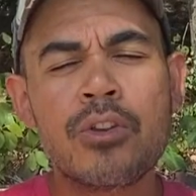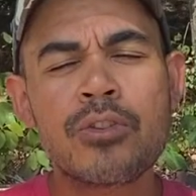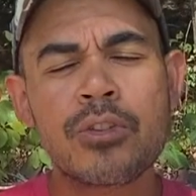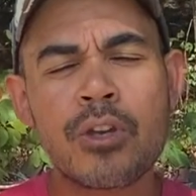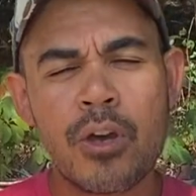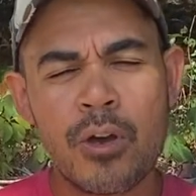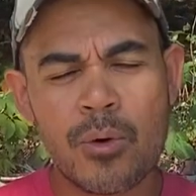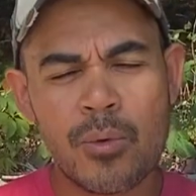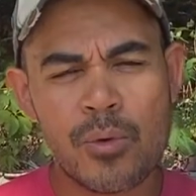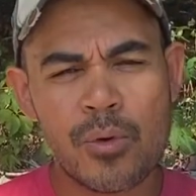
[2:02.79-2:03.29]

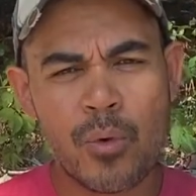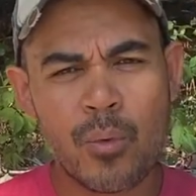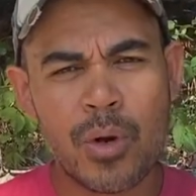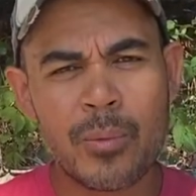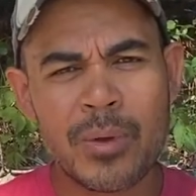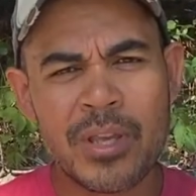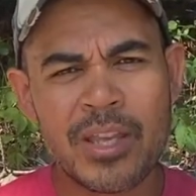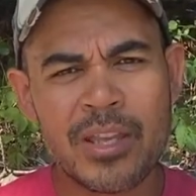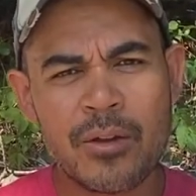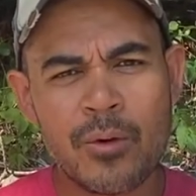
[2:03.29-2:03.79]
So
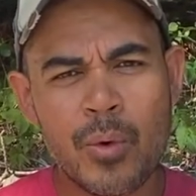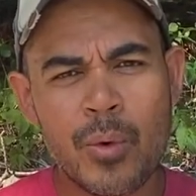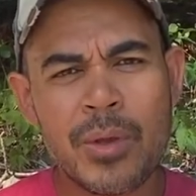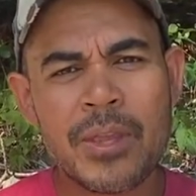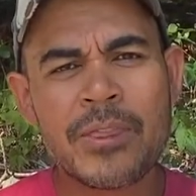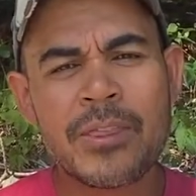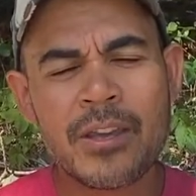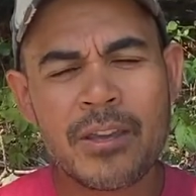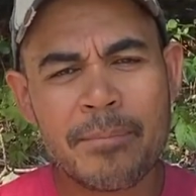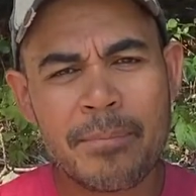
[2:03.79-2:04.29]
when we
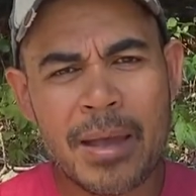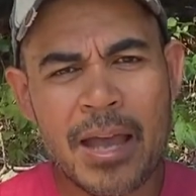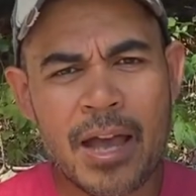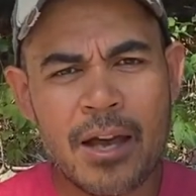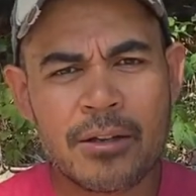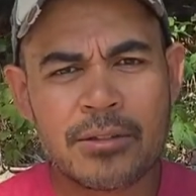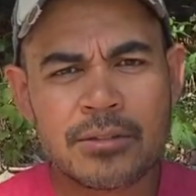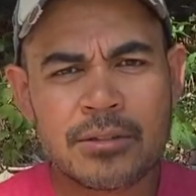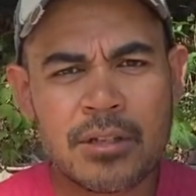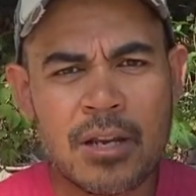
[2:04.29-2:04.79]
think
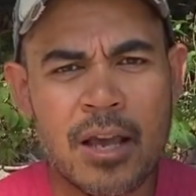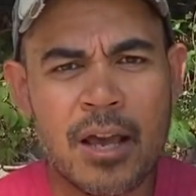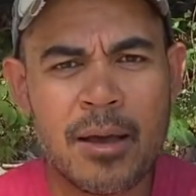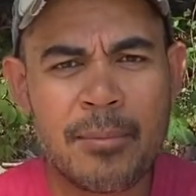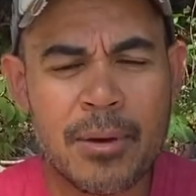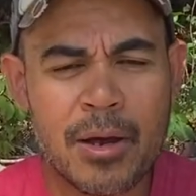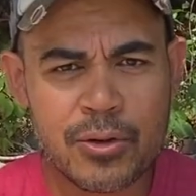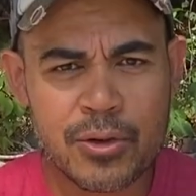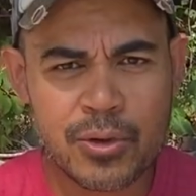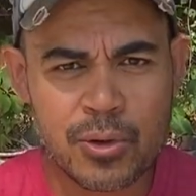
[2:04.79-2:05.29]
about
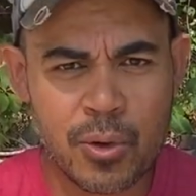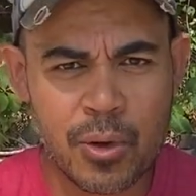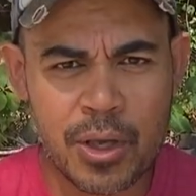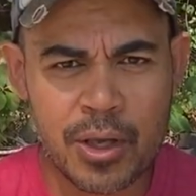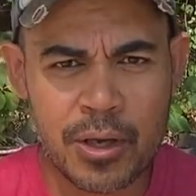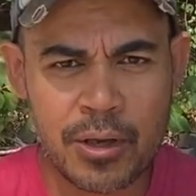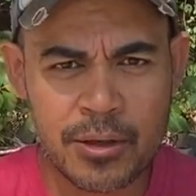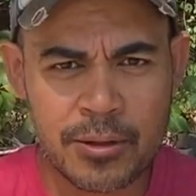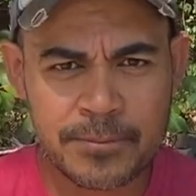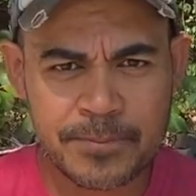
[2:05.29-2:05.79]
our
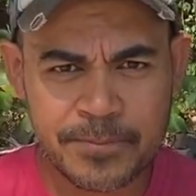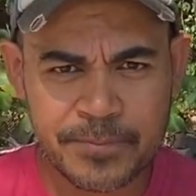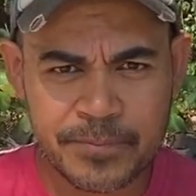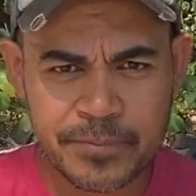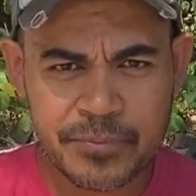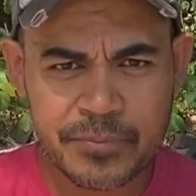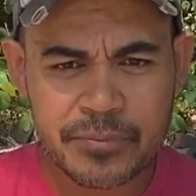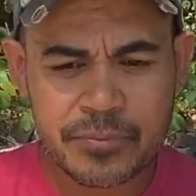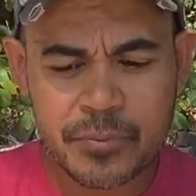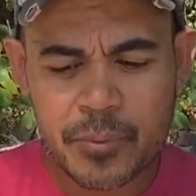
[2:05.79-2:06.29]
soil,
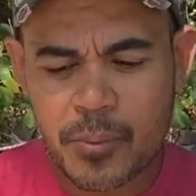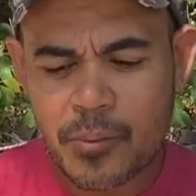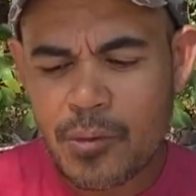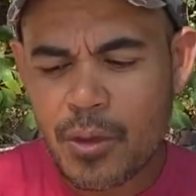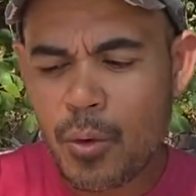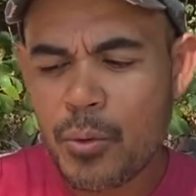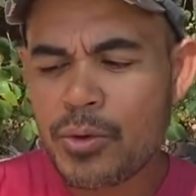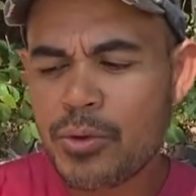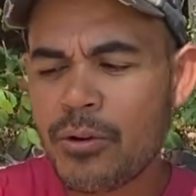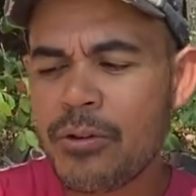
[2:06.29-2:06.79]

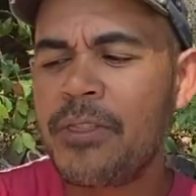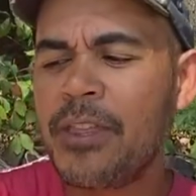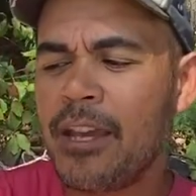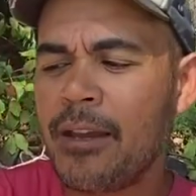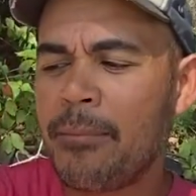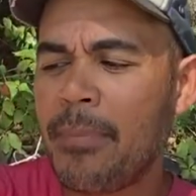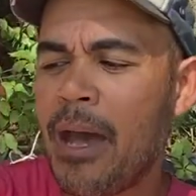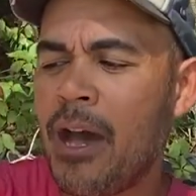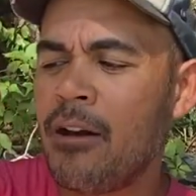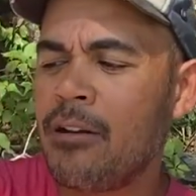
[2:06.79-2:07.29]
we sort of think
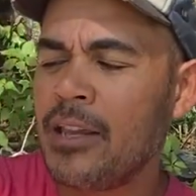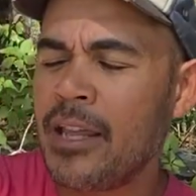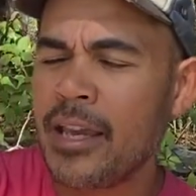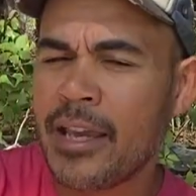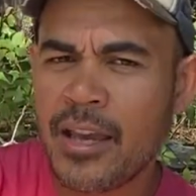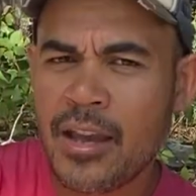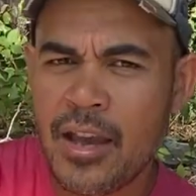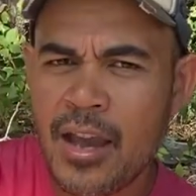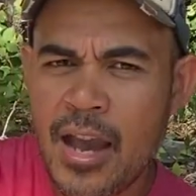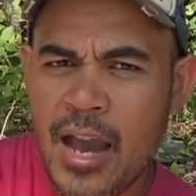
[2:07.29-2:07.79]
about like
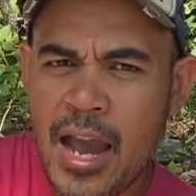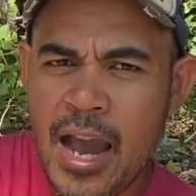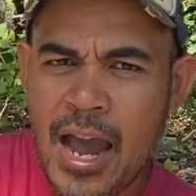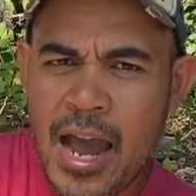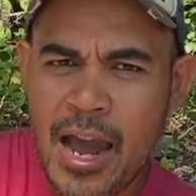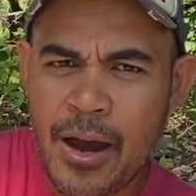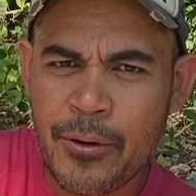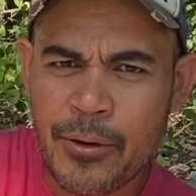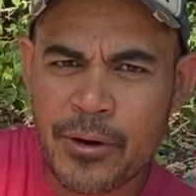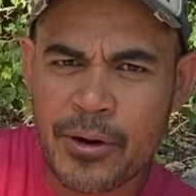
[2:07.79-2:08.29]

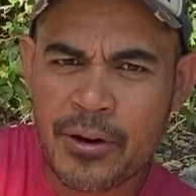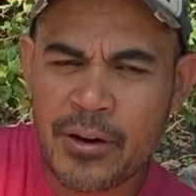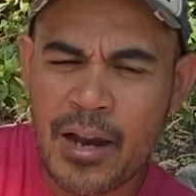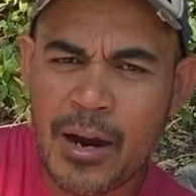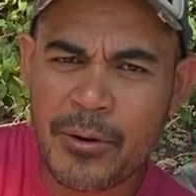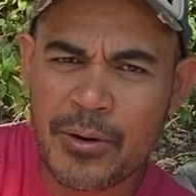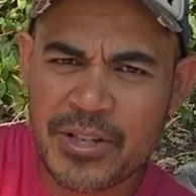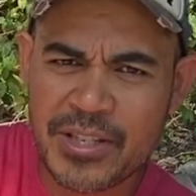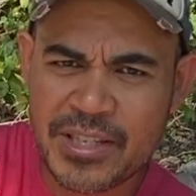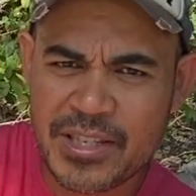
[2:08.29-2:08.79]

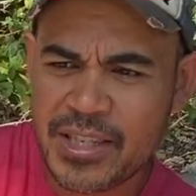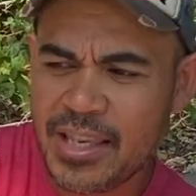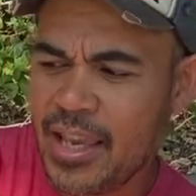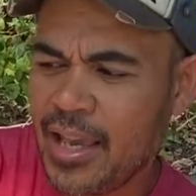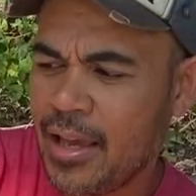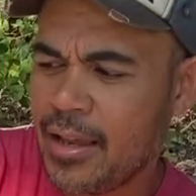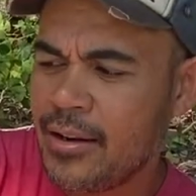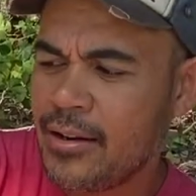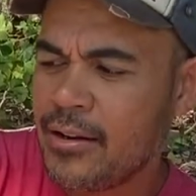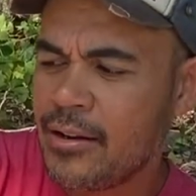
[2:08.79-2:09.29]
our
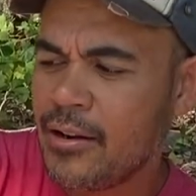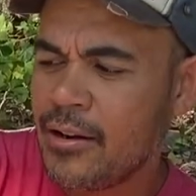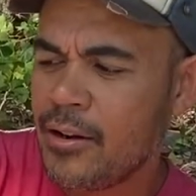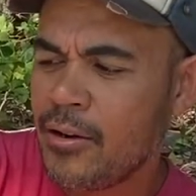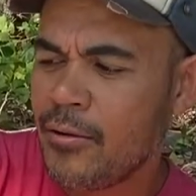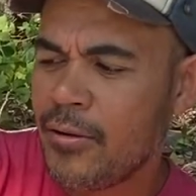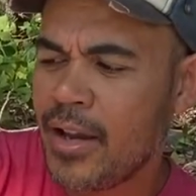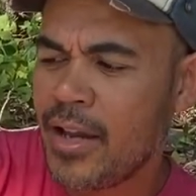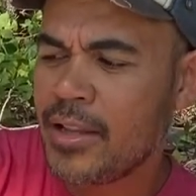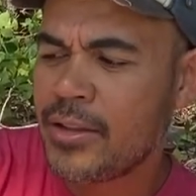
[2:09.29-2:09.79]
skin,
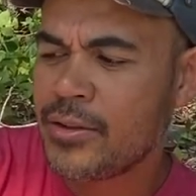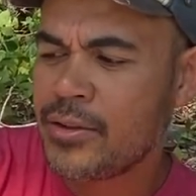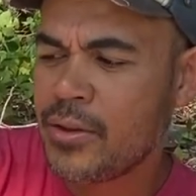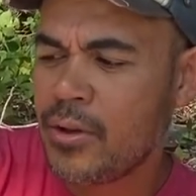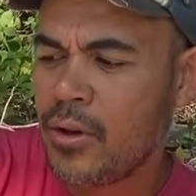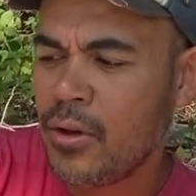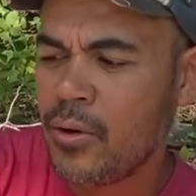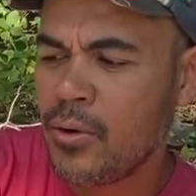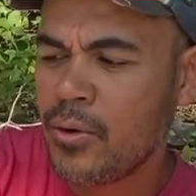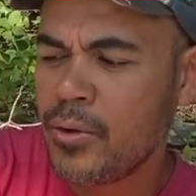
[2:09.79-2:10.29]
right?
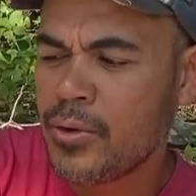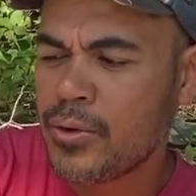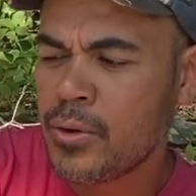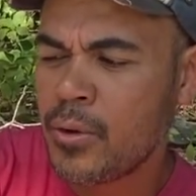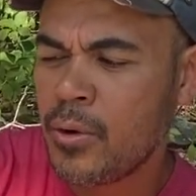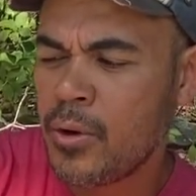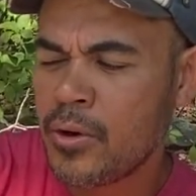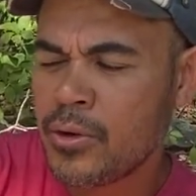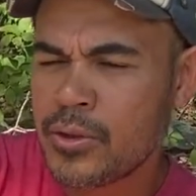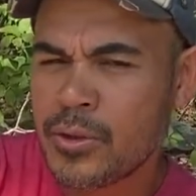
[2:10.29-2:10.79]
So
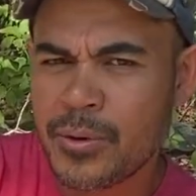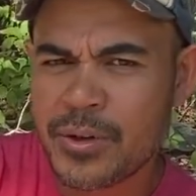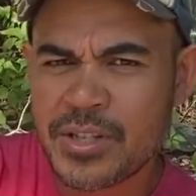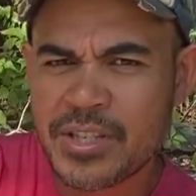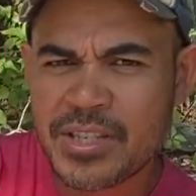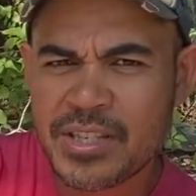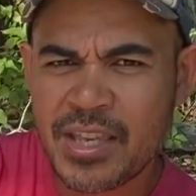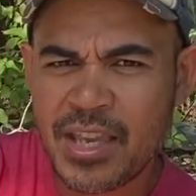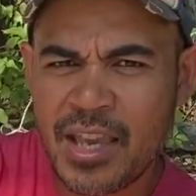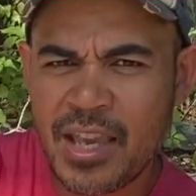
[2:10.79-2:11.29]
our
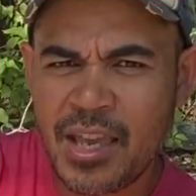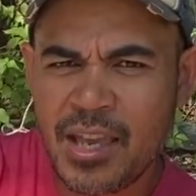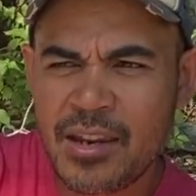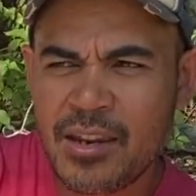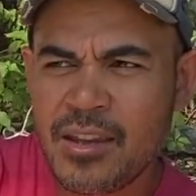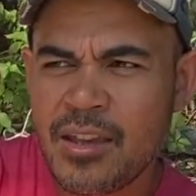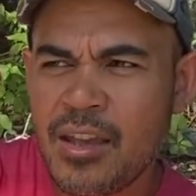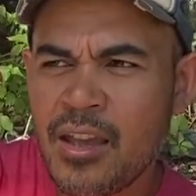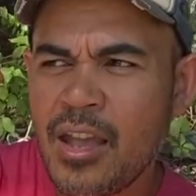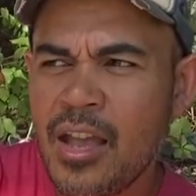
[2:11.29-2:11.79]

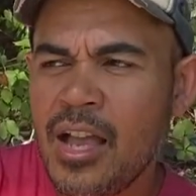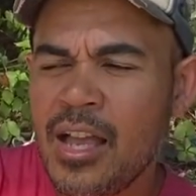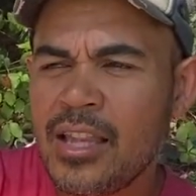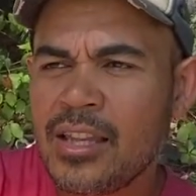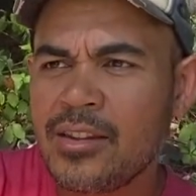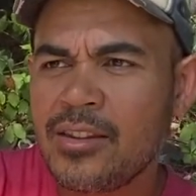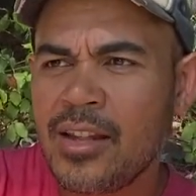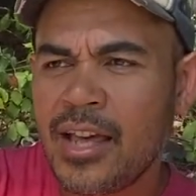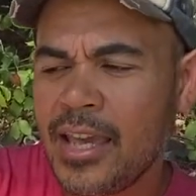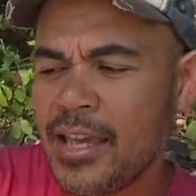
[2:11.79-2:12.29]
skin
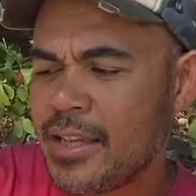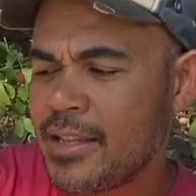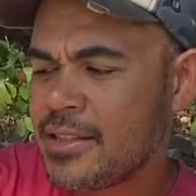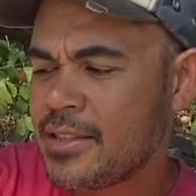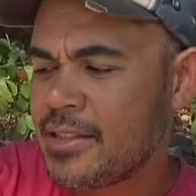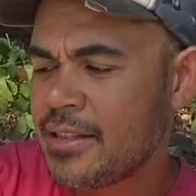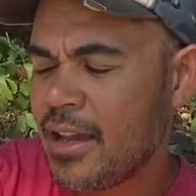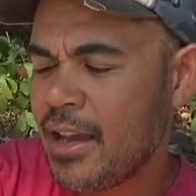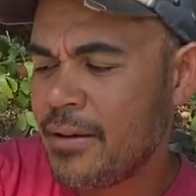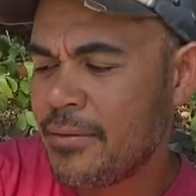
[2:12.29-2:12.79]

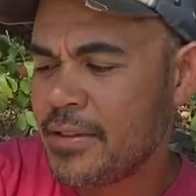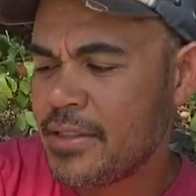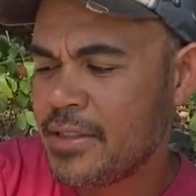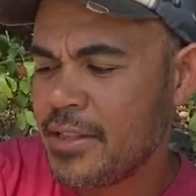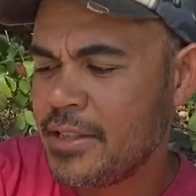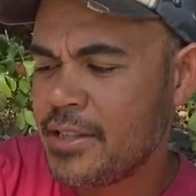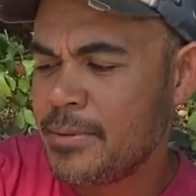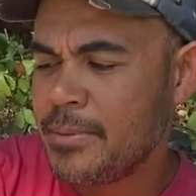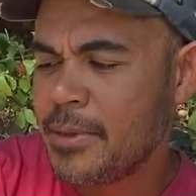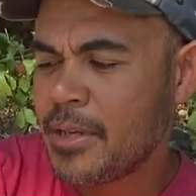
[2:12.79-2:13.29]
likes
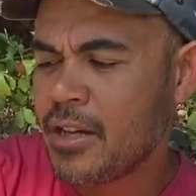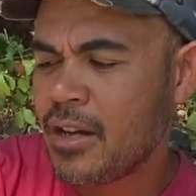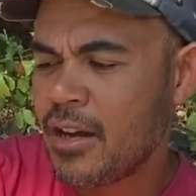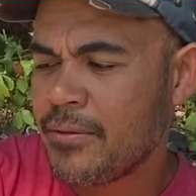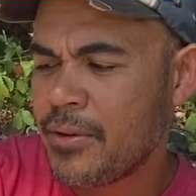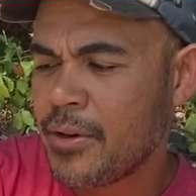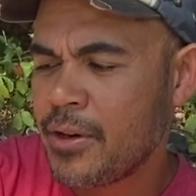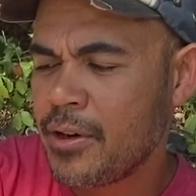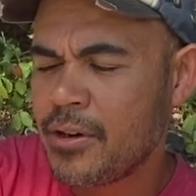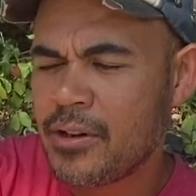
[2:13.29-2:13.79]
obviously to be
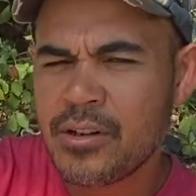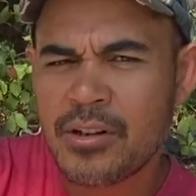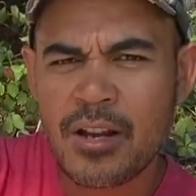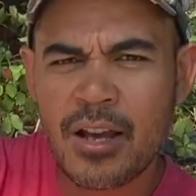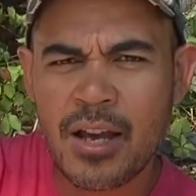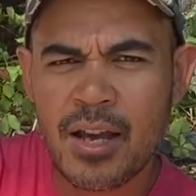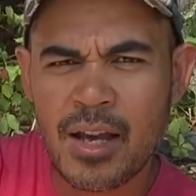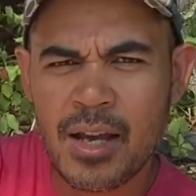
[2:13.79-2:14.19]
covered.